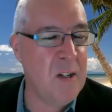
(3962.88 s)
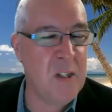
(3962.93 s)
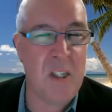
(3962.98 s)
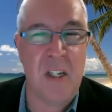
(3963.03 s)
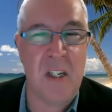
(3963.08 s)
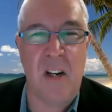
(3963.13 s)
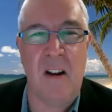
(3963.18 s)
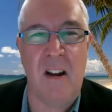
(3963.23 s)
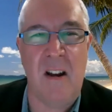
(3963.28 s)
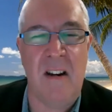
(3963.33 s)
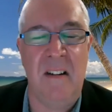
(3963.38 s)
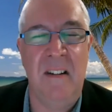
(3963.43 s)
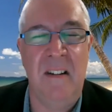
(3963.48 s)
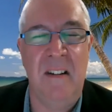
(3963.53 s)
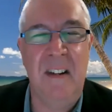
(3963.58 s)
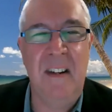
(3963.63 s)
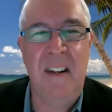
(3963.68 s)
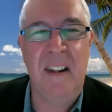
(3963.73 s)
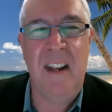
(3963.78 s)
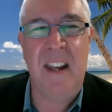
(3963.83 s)
tonight
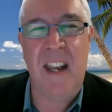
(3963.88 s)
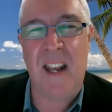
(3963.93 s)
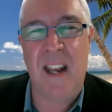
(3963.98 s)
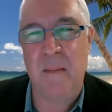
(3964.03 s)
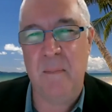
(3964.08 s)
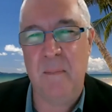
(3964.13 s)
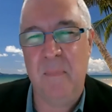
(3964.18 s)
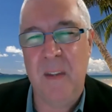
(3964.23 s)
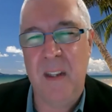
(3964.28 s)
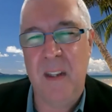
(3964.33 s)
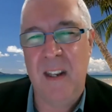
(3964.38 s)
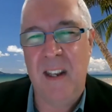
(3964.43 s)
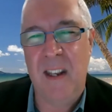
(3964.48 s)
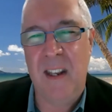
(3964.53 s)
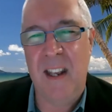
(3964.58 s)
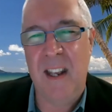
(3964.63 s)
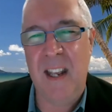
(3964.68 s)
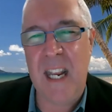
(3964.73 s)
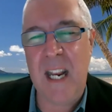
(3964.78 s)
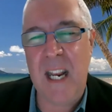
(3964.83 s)
um,
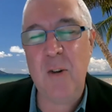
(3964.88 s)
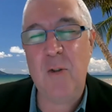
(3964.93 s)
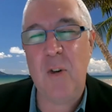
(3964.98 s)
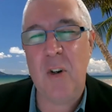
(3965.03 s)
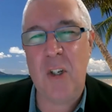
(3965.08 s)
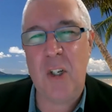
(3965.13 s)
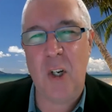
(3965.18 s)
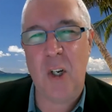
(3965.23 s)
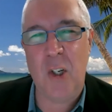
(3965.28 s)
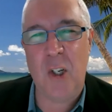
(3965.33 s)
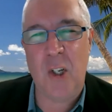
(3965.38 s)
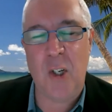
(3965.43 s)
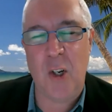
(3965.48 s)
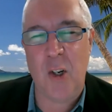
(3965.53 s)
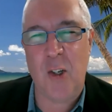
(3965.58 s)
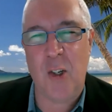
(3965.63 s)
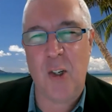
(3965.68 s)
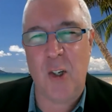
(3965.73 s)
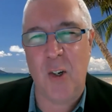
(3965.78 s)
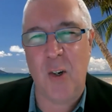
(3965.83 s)
introduce you
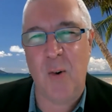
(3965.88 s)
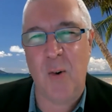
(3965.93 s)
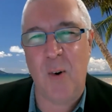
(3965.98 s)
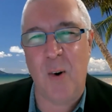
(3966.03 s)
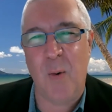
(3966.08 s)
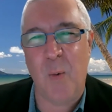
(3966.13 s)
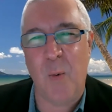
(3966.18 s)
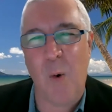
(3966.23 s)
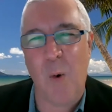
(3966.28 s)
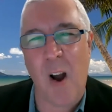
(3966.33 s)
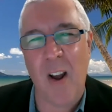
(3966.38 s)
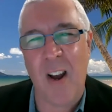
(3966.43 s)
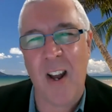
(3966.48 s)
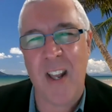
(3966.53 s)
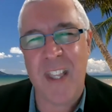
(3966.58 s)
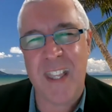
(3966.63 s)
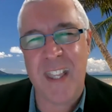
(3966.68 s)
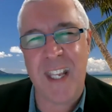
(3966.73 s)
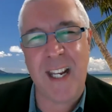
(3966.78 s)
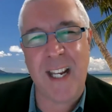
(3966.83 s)
to why I
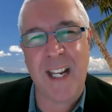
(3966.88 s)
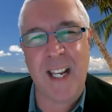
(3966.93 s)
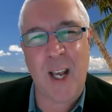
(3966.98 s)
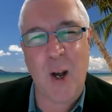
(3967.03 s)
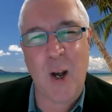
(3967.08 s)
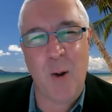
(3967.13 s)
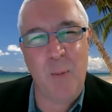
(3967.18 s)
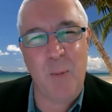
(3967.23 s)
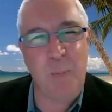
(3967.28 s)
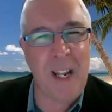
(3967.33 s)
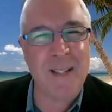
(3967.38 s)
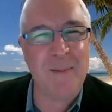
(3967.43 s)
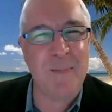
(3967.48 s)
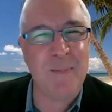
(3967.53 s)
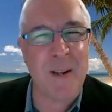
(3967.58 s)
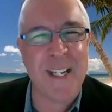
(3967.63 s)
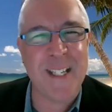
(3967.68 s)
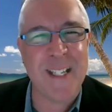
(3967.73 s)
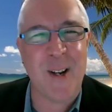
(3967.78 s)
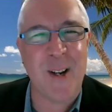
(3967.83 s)
think cold plasma
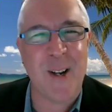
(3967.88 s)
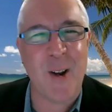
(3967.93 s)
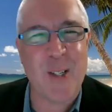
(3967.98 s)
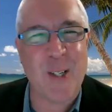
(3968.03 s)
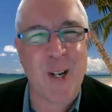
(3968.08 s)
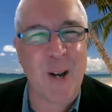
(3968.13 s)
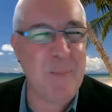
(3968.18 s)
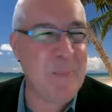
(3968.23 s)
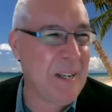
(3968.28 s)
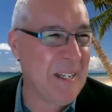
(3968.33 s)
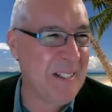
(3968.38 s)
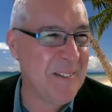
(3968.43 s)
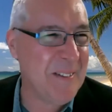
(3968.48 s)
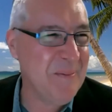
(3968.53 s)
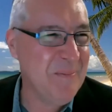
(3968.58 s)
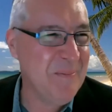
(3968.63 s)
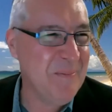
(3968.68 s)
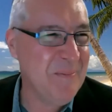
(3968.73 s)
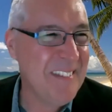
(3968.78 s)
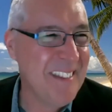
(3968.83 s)
is a hot topic.
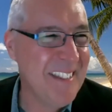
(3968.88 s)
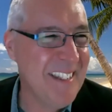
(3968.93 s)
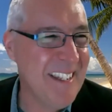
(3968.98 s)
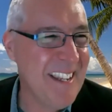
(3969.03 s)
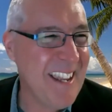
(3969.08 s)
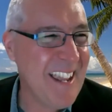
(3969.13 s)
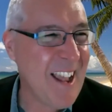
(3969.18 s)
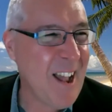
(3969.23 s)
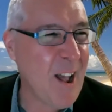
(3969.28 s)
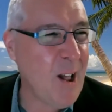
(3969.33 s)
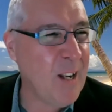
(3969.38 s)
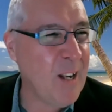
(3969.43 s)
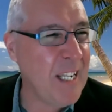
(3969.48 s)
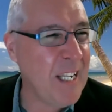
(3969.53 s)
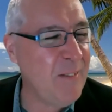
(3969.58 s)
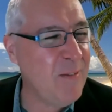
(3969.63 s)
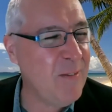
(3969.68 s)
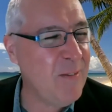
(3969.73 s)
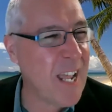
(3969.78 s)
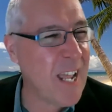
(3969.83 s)
I'll
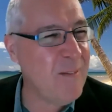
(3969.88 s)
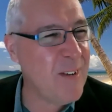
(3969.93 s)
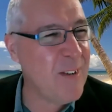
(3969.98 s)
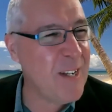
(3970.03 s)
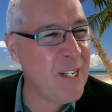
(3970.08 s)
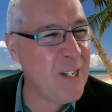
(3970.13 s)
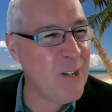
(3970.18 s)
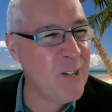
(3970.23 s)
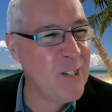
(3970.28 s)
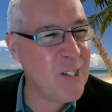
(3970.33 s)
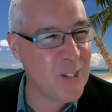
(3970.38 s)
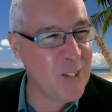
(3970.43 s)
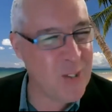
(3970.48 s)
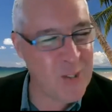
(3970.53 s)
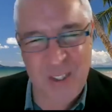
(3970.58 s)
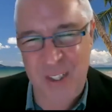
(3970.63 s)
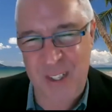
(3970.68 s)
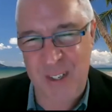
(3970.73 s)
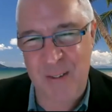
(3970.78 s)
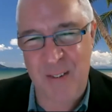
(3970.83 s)
leave it over to you, Jill,
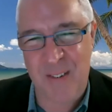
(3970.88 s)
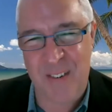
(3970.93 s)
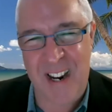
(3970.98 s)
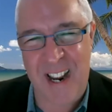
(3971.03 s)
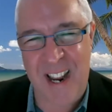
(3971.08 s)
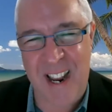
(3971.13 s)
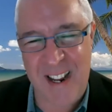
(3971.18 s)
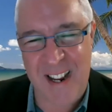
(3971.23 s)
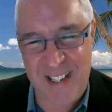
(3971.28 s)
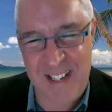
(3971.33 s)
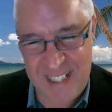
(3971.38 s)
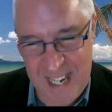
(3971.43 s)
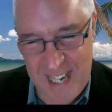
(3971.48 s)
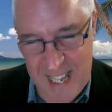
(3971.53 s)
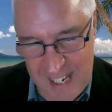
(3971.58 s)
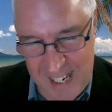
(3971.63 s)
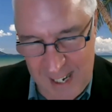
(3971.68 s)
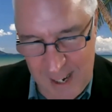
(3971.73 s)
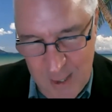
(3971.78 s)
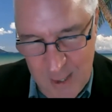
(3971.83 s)
to uh, say
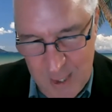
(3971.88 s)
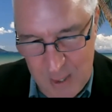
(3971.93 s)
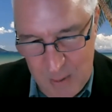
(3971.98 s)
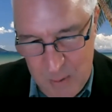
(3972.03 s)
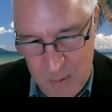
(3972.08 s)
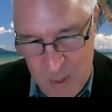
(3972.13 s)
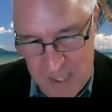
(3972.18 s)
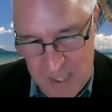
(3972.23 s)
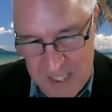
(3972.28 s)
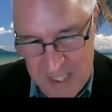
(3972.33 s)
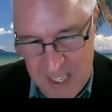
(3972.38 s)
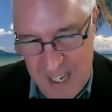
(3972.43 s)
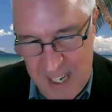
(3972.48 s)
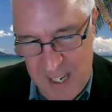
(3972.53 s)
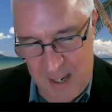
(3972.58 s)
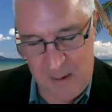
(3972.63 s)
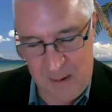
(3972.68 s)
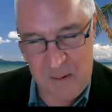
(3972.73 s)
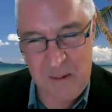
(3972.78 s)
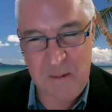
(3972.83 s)
the closing words. Thank
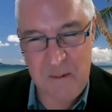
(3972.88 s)
you.